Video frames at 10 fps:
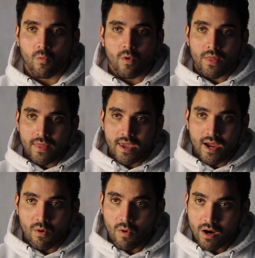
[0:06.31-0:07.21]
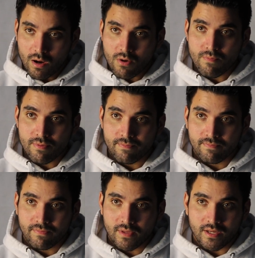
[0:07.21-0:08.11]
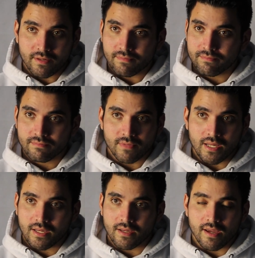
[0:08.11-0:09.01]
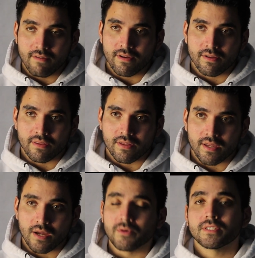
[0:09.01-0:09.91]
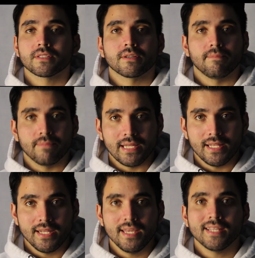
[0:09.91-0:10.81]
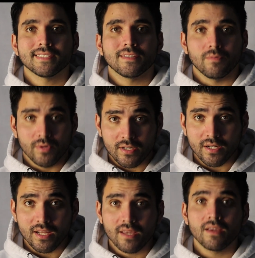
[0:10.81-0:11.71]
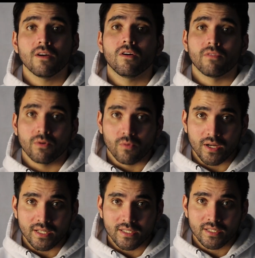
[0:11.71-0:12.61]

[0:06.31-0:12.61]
One day I woke up, and like every other day, I was completely and severely overweight.